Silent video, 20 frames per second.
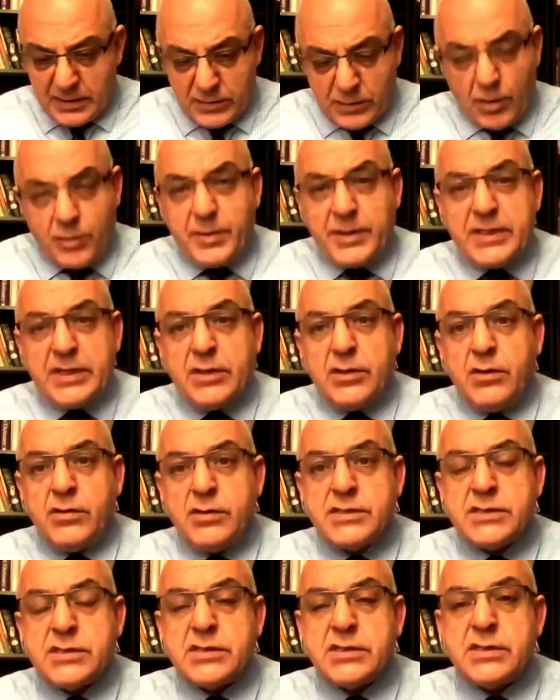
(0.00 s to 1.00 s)
Nobody
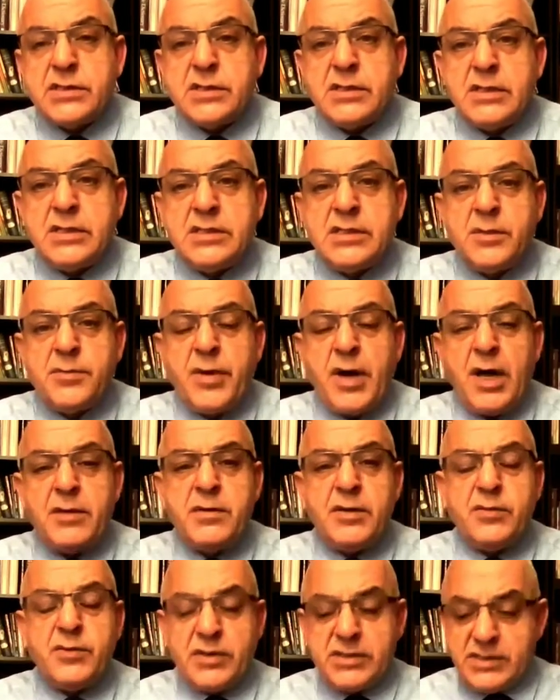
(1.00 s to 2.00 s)
knows in the
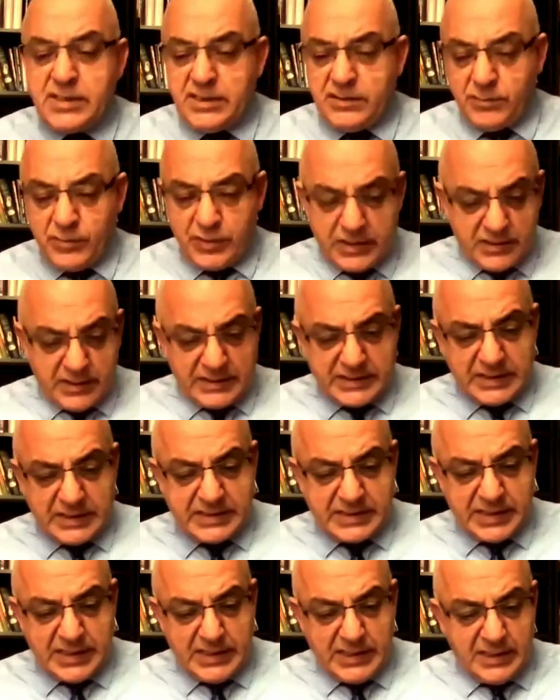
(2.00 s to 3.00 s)
Bible what does it
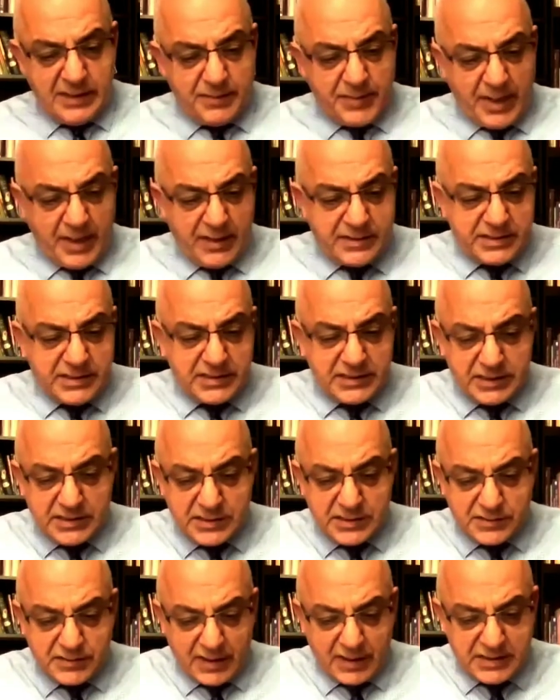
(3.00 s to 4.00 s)
say about
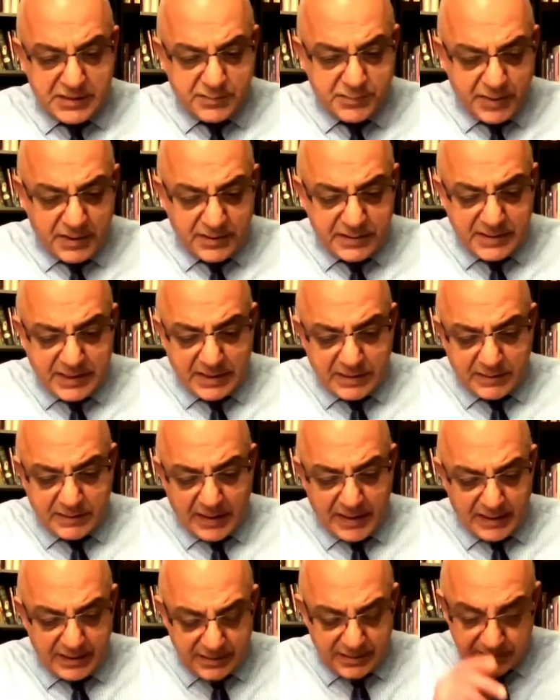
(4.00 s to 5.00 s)
Jesus Christ's birthday,
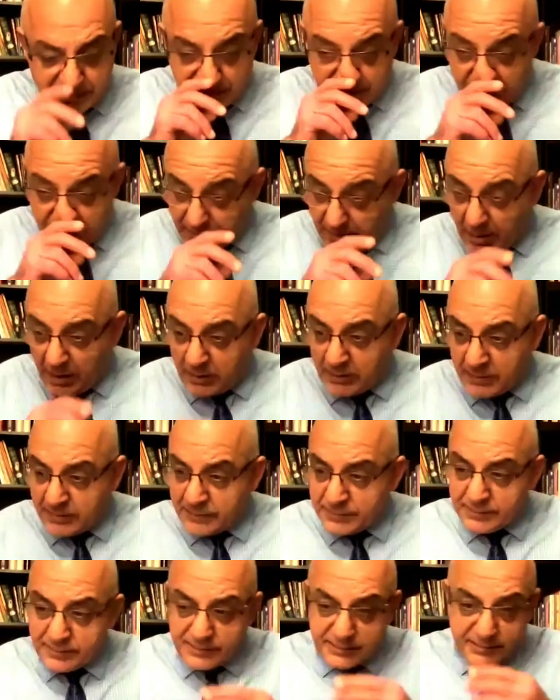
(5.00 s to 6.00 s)
right? Wrong.